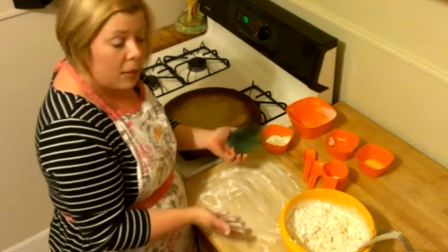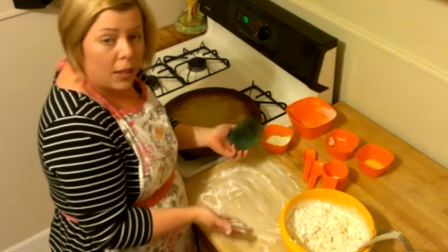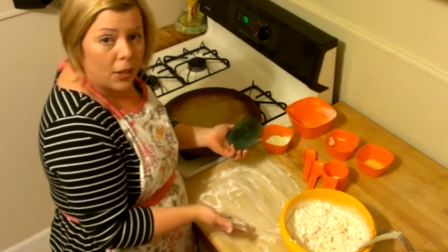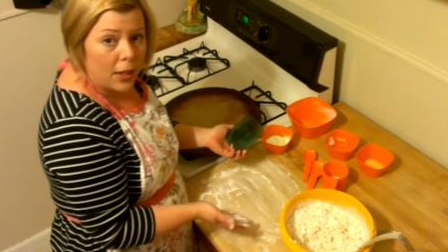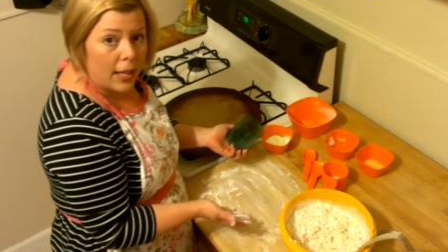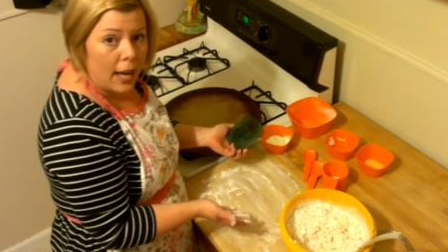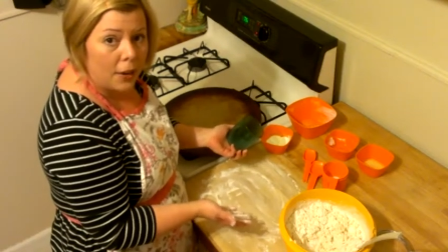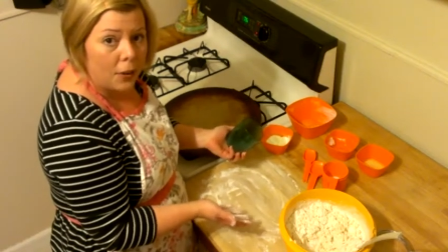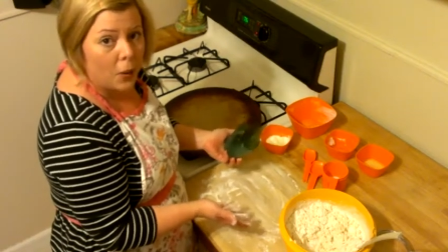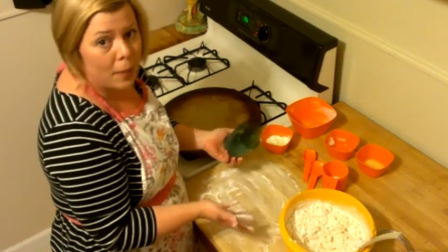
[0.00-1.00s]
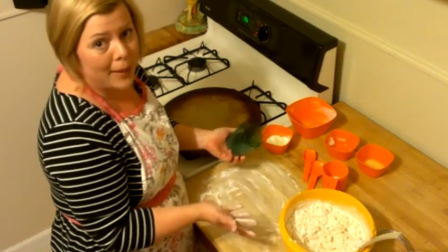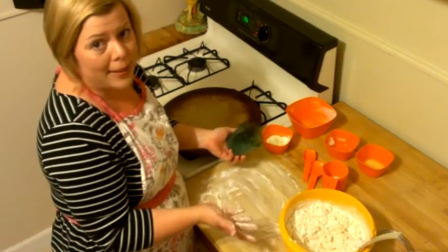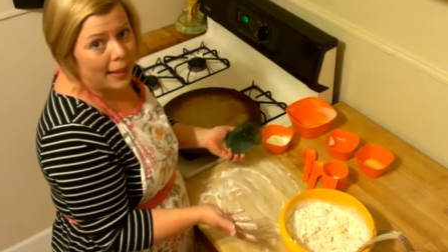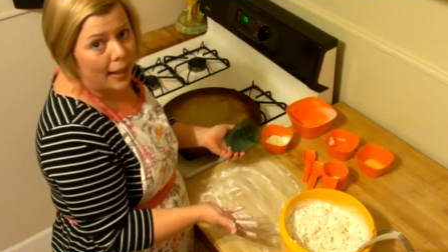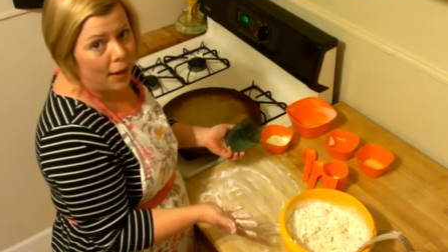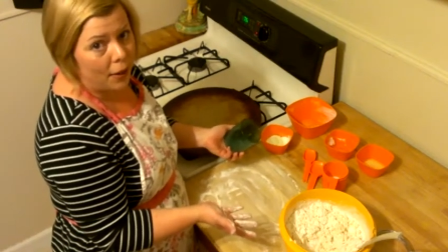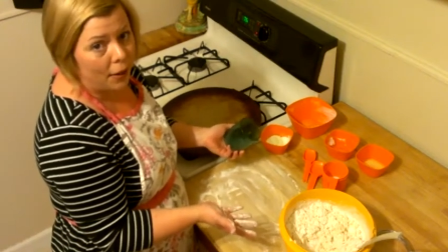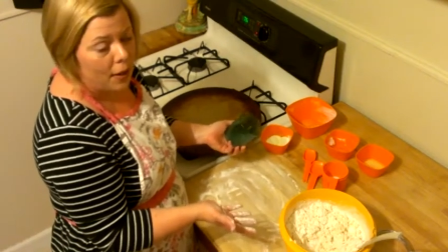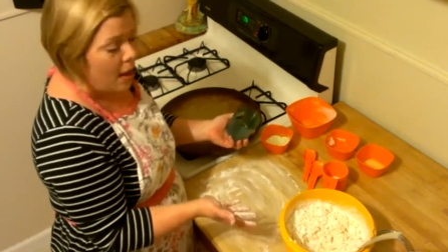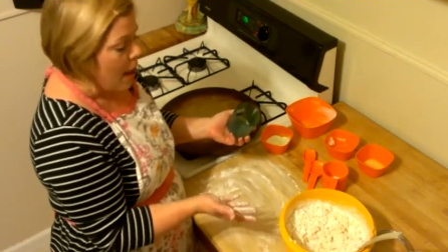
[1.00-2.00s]
cookie cutter or a biscuit
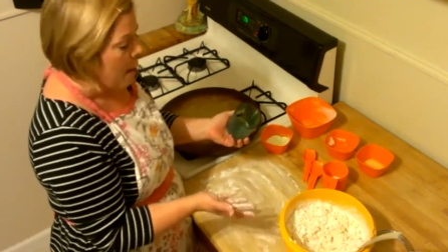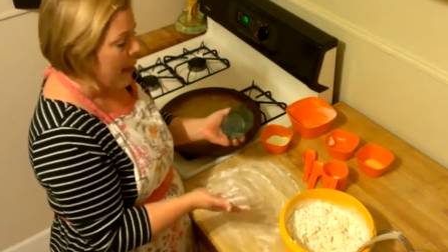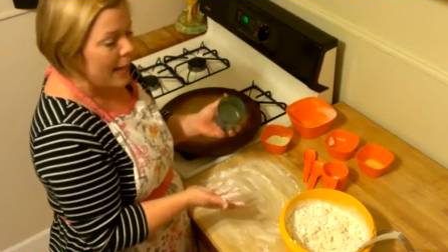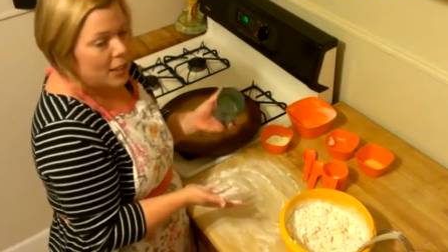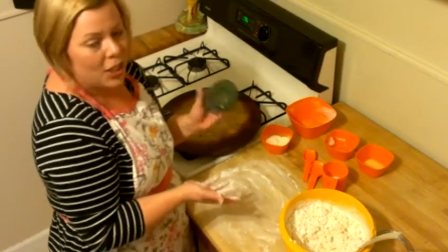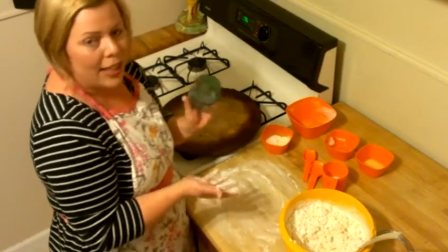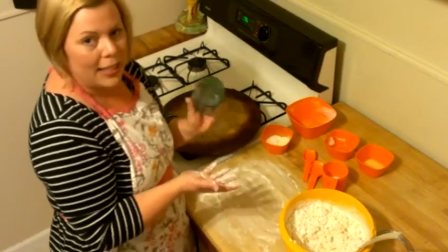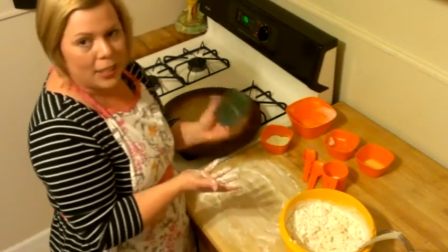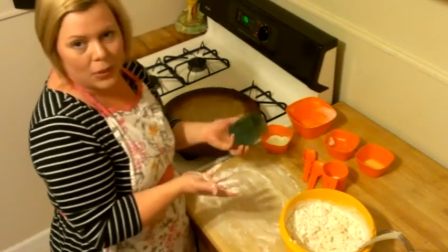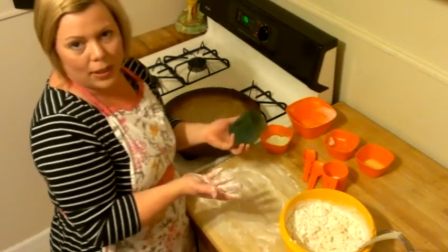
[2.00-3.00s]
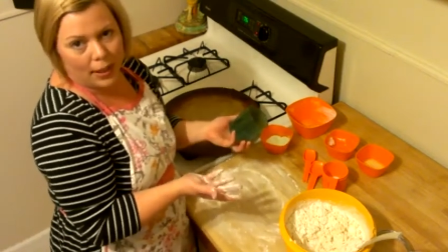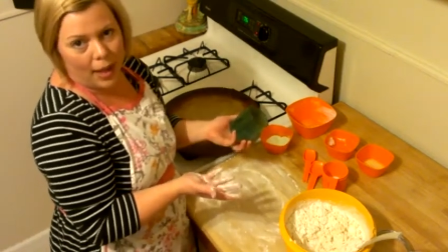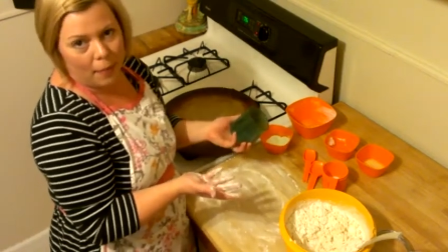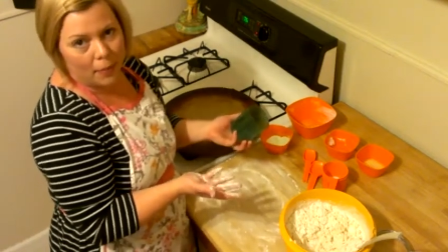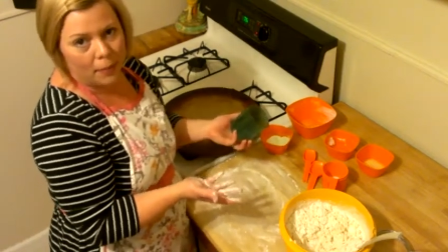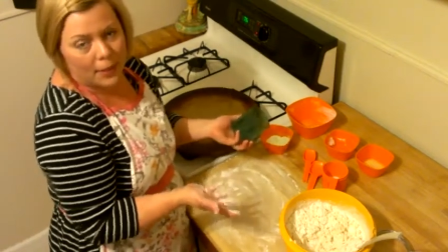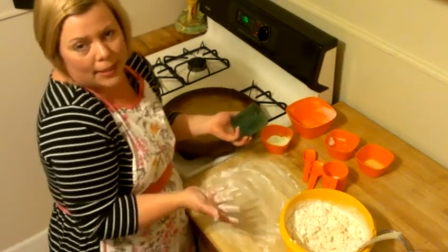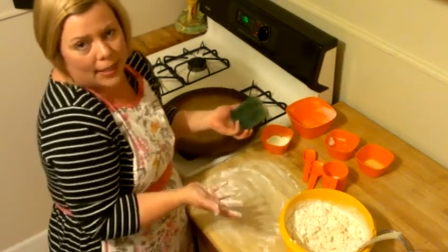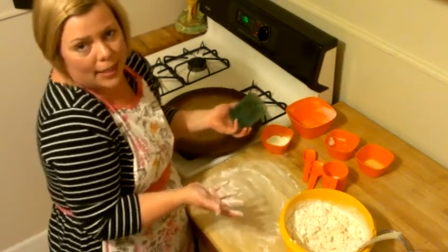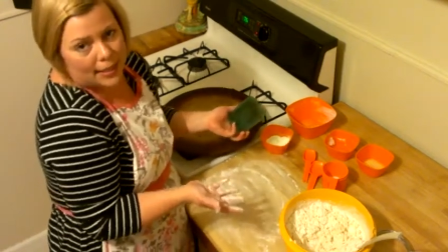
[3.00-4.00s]
cutter, but I actually like to use a cup.
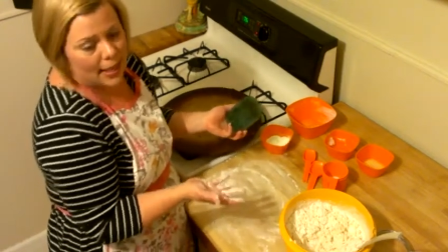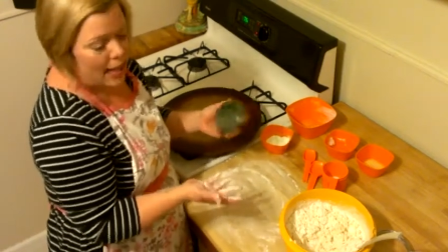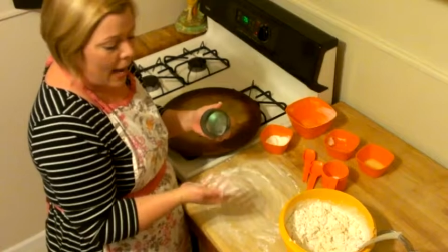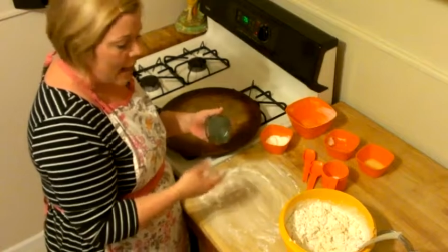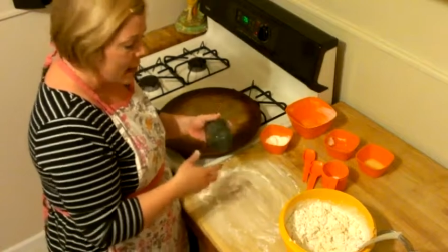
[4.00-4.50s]
It's easy and